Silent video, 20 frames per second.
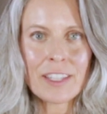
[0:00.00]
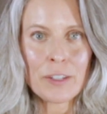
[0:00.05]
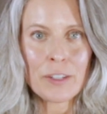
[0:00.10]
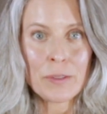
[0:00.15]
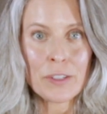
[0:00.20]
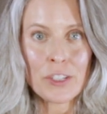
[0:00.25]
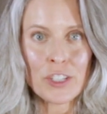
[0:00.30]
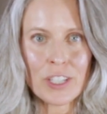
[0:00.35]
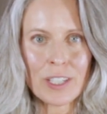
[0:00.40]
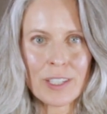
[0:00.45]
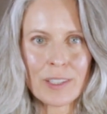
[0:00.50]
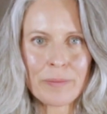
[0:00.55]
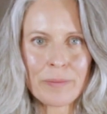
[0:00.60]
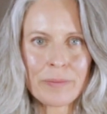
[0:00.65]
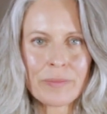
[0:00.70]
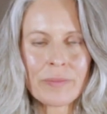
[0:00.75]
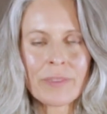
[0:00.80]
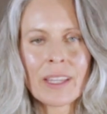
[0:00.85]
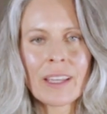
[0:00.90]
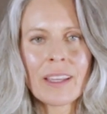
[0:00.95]
their
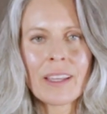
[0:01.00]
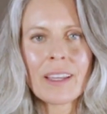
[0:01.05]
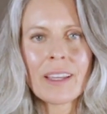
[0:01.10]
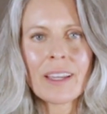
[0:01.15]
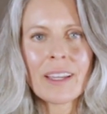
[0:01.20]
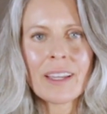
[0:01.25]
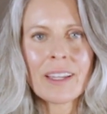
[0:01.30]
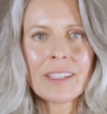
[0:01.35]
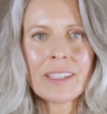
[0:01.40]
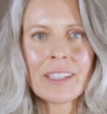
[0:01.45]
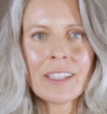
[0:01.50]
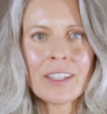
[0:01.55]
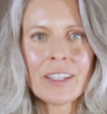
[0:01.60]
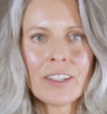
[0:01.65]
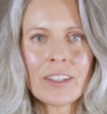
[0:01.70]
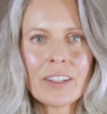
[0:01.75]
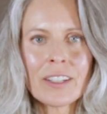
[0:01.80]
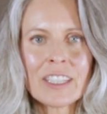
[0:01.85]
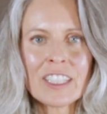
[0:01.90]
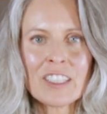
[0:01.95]
regime, and
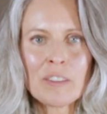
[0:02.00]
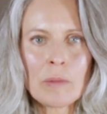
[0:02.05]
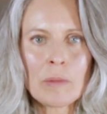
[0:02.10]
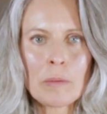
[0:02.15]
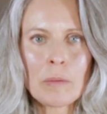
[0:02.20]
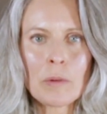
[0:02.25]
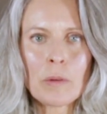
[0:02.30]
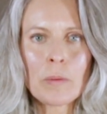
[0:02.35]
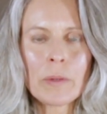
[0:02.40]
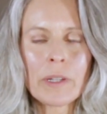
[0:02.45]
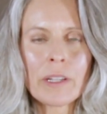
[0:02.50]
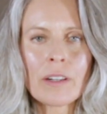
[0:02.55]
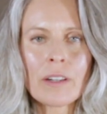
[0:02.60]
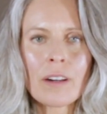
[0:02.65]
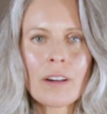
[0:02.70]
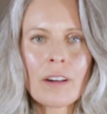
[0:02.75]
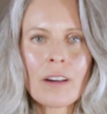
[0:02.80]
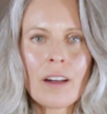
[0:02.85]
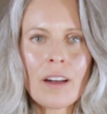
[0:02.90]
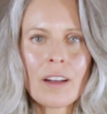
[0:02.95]
here at Leaf People, we
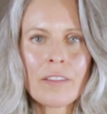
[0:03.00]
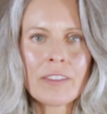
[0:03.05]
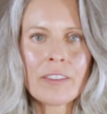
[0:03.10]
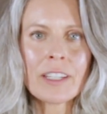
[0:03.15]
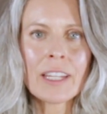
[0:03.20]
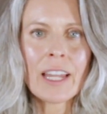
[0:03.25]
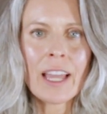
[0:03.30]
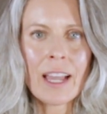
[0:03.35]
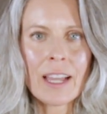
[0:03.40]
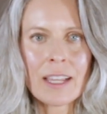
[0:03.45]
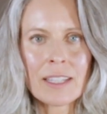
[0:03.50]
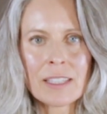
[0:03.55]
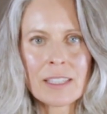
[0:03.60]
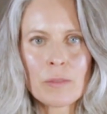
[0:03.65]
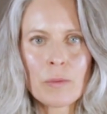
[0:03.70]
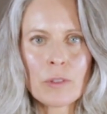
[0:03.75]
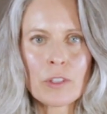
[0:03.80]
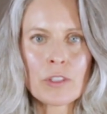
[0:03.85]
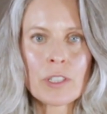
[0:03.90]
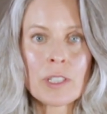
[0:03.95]
are often
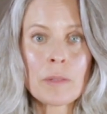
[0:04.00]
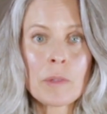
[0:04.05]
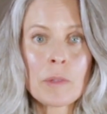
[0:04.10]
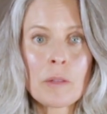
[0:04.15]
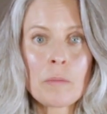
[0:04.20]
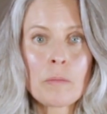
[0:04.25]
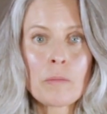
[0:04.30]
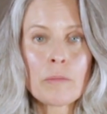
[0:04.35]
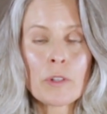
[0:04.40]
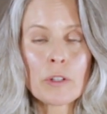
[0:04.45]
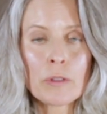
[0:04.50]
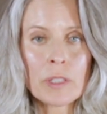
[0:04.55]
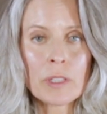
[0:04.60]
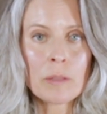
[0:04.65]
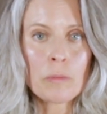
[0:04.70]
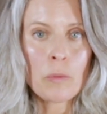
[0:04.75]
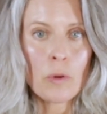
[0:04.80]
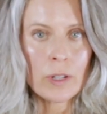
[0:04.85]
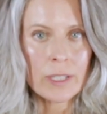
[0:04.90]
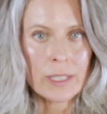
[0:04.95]
asked what are some of the most
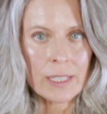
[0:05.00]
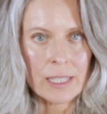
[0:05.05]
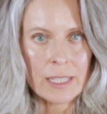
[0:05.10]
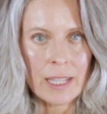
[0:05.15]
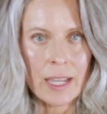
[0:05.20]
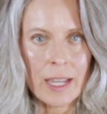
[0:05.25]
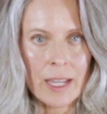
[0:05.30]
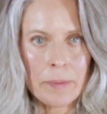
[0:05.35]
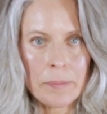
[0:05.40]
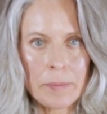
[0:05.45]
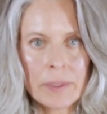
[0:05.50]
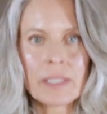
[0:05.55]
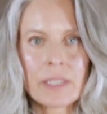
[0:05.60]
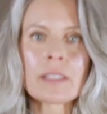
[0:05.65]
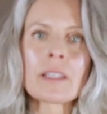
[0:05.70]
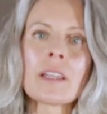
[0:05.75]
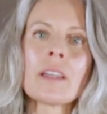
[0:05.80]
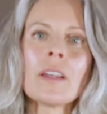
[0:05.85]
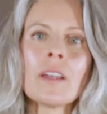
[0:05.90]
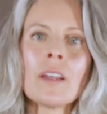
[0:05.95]
important steps,
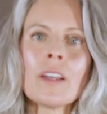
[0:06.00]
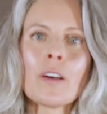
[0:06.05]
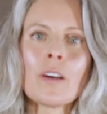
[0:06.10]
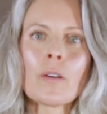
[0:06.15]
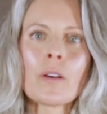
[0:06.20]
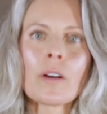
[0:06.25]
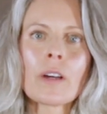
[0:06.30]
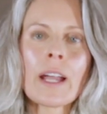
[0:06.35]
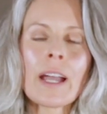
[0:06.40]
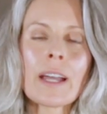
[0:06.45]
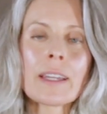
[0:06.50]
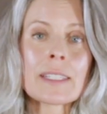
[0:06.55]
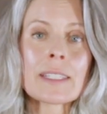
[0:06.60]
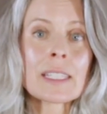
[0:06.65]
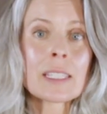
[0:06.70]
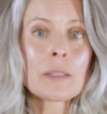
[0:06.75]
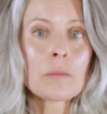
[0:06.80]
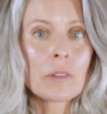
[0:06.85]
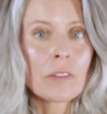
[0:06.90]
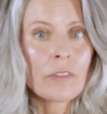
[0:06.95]
or how to
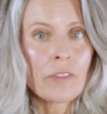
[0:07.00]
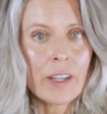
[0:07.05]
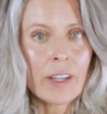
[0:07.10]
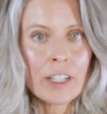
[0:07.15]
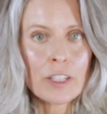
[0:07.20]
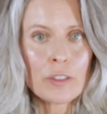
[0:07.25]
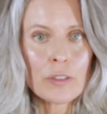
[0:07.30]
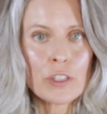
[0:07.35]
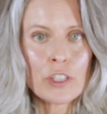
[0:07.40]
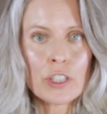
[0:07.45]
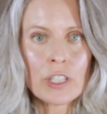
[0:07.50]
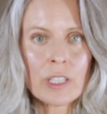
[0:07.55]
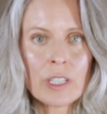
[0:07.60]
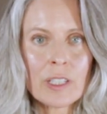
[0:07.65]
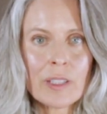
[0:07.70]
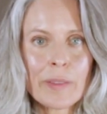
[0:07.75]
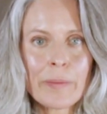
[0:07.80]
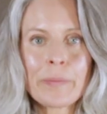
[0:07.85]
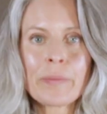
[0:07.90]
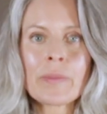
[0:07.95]
simplify your
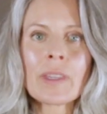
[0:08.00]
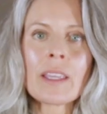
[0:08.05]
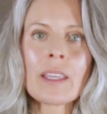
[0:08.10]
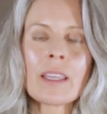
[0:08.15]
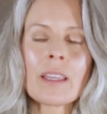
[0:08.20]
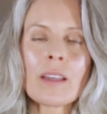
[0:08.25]
regime,